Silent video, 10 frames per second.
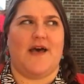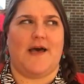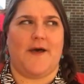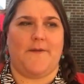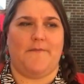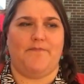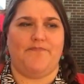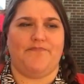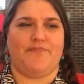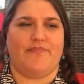
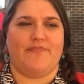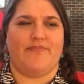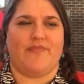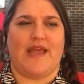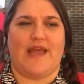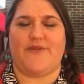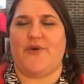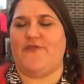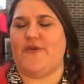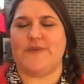I don't
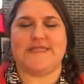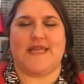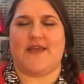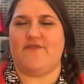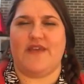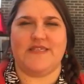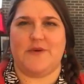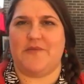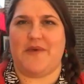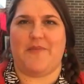know if it was like a
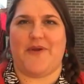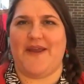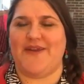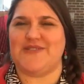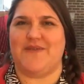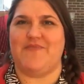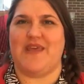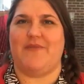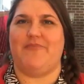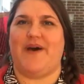Facebook memory or
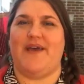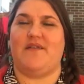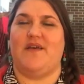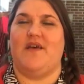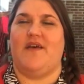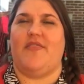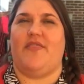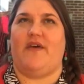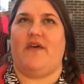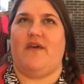something, but
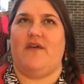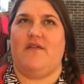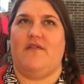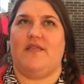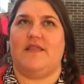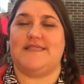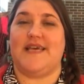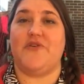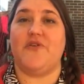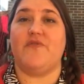the
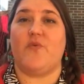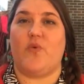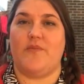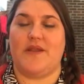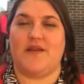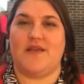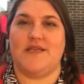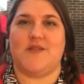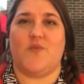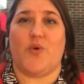center of the woman
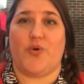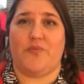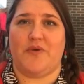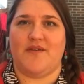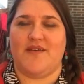is the womb.